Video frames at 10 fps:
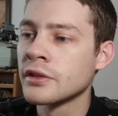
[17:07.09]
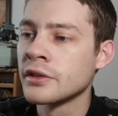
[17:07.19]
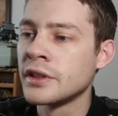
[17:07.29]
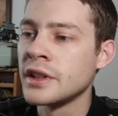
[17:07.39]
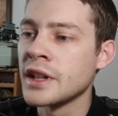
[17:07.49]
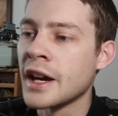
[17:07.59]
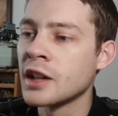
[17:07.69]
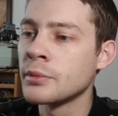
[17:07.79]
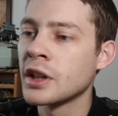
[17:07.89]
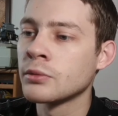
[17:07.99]
the
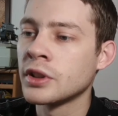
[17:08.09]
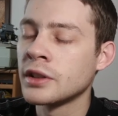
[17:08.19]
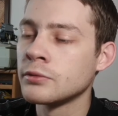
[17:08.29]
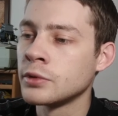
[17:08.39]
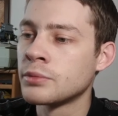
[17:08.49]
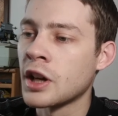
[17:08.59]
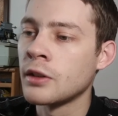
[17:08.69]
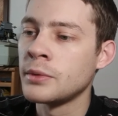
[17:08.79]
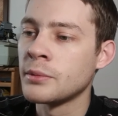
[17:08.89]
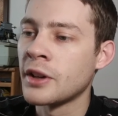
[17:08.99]
Iron Man one would
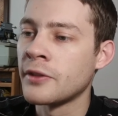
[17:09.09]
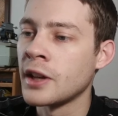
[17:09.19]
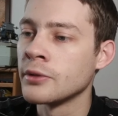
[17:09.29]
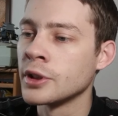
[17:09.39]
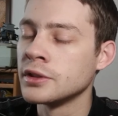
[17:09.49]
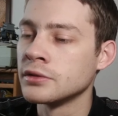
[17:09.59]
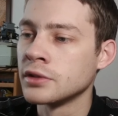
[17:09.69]
probably be my favorite,